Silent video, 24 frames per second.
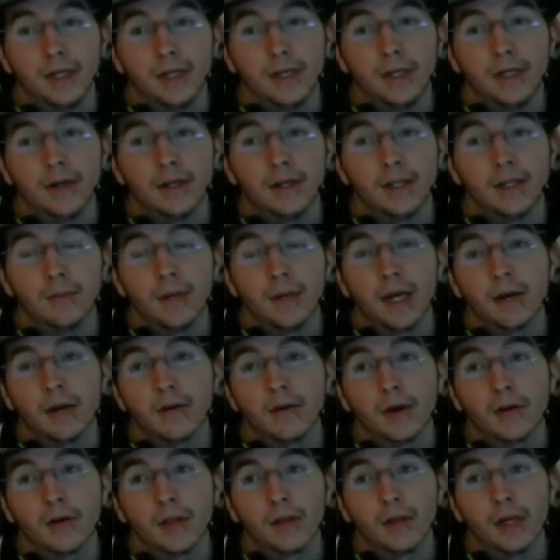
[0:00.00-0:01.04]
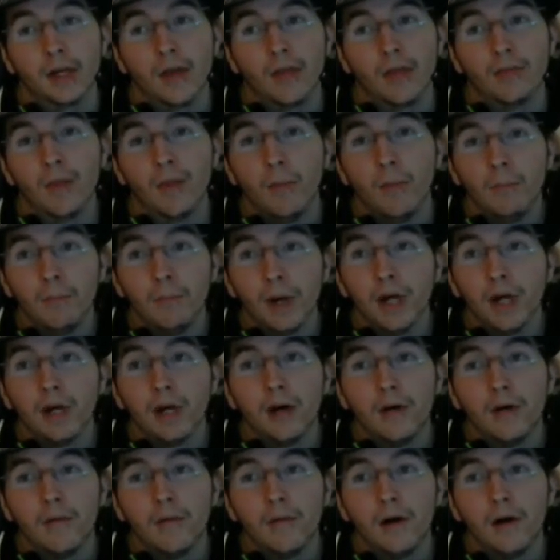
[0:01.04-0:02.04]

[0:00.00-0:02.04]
You can hear it in the background there, the thump.